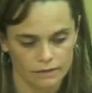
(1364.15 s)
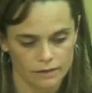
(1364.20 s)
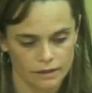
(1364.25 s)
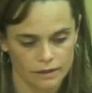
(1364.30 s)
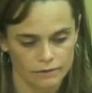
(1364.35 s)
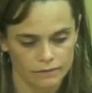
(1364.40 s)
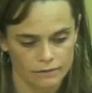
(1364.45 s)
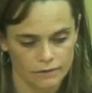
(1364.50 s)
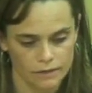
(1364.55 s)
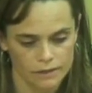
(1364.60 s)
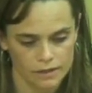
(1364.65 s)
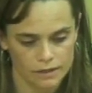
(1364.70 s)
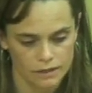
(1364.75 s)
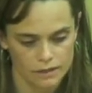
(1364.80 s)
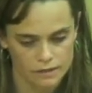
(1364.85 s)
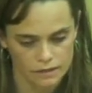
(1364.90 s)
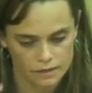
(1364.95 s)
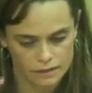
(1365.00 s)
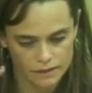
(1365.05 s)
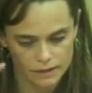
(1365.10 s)

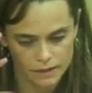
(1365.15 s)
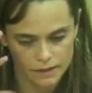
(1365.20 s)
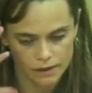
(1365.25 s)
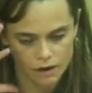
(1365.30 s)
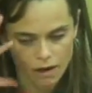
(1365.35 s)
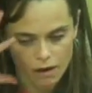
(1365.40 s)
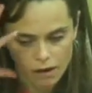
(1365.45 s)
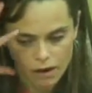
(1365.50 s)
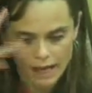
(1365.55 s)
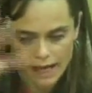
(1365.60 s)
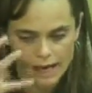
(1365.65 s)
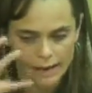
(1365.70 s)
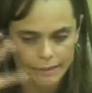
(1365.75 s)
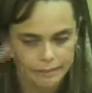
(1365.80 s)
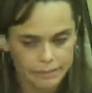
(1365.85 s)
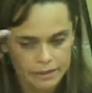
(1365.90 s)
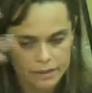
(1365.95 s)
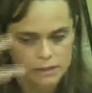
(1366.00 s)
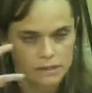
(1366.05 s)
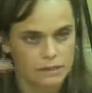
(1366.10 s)
it all
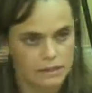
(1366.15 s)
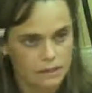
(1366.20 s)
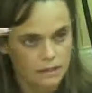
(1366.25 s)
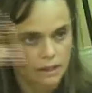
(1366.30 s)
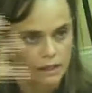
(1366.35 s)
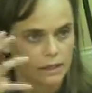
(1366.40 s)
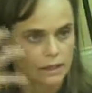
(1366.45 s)
happens